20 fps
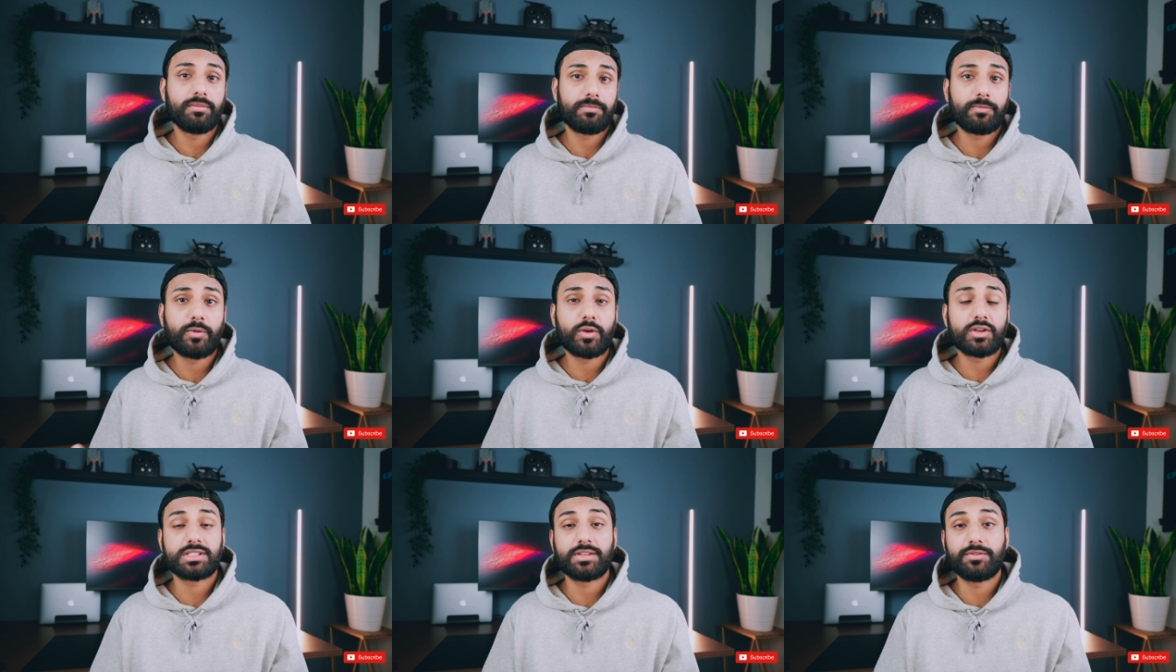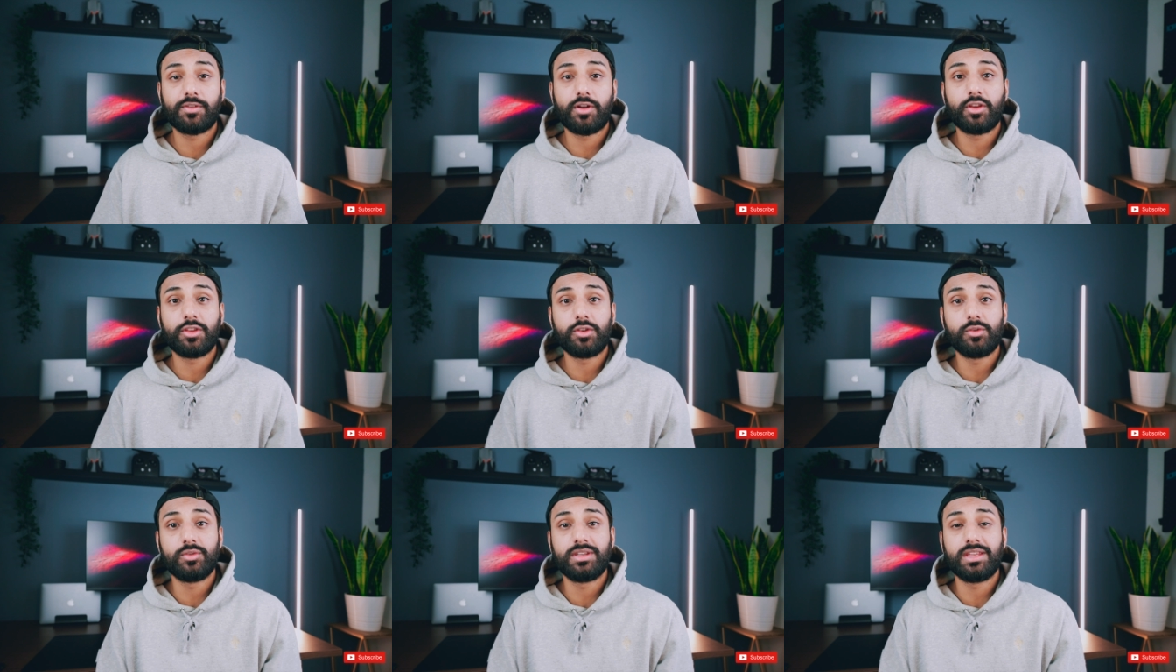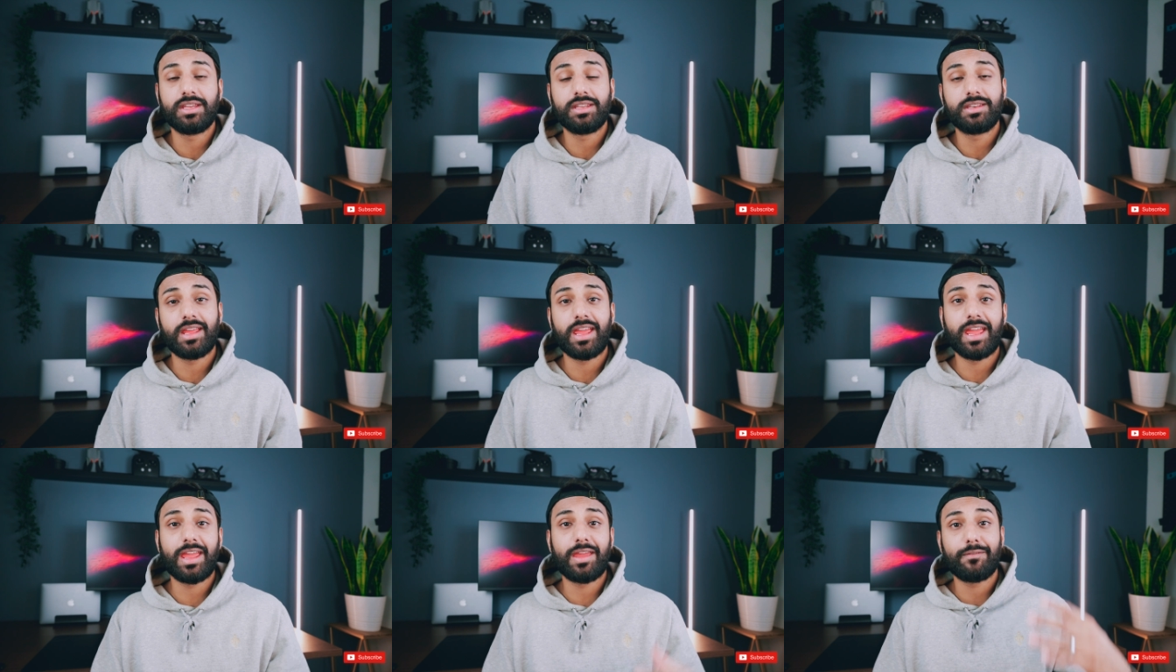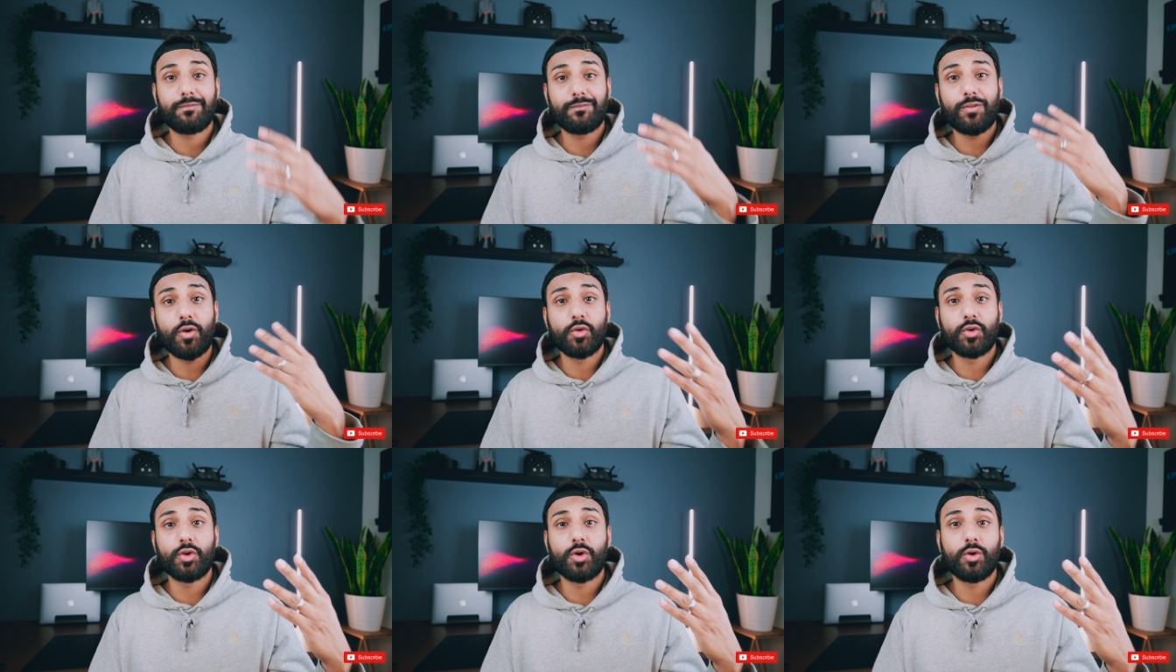first of all, you need a
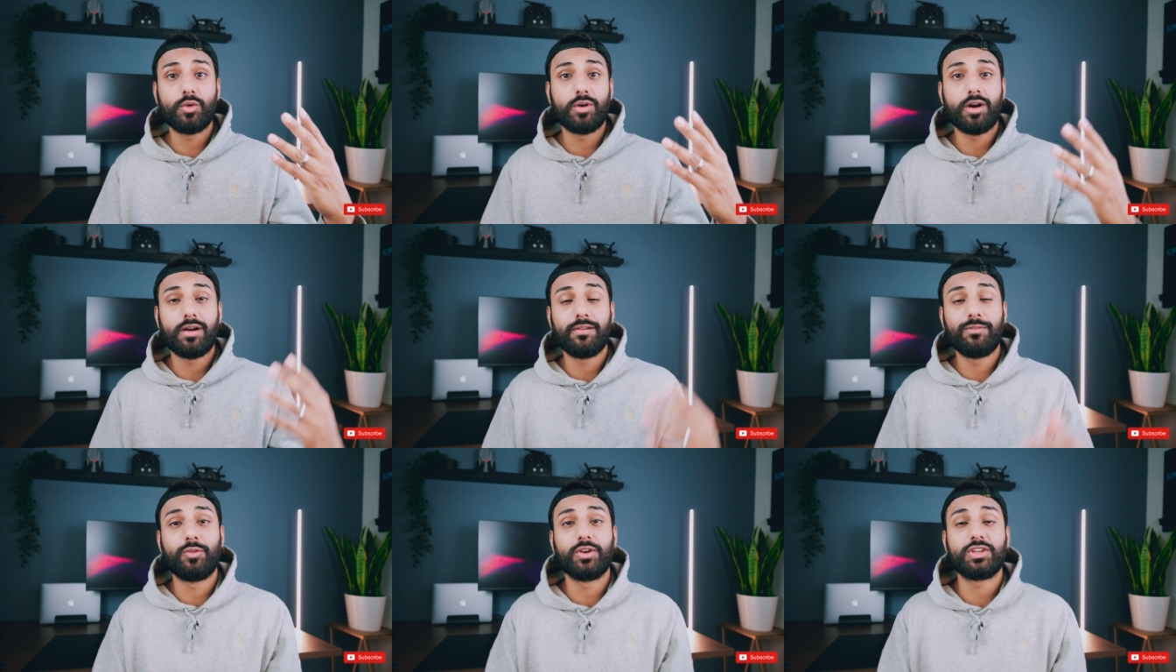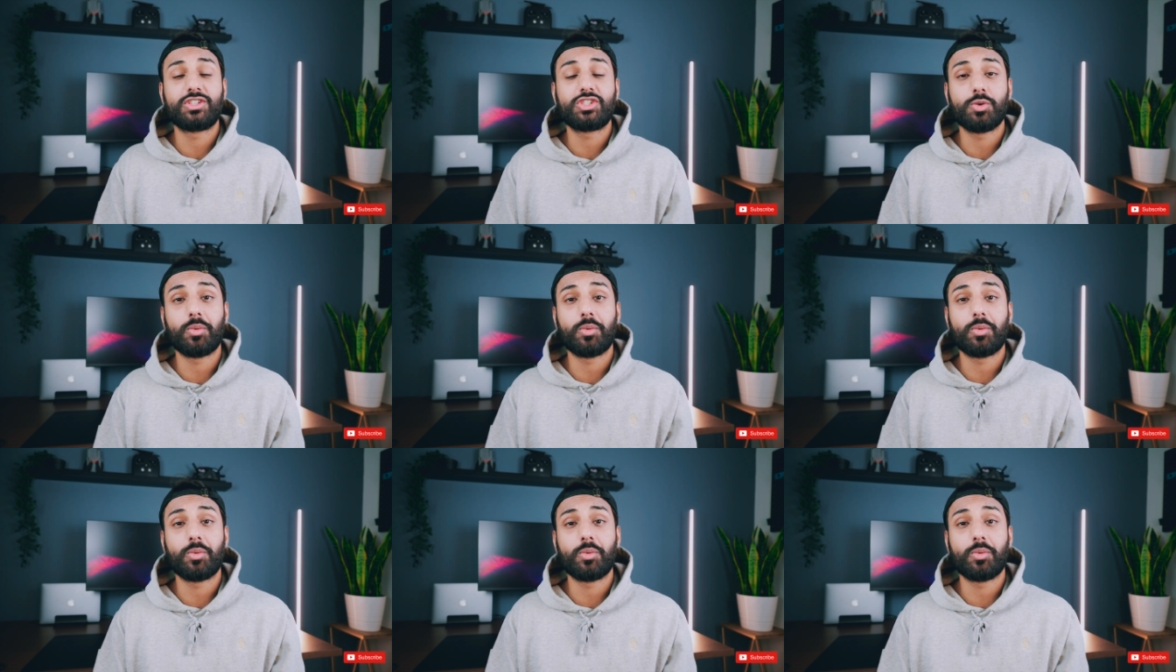photo of which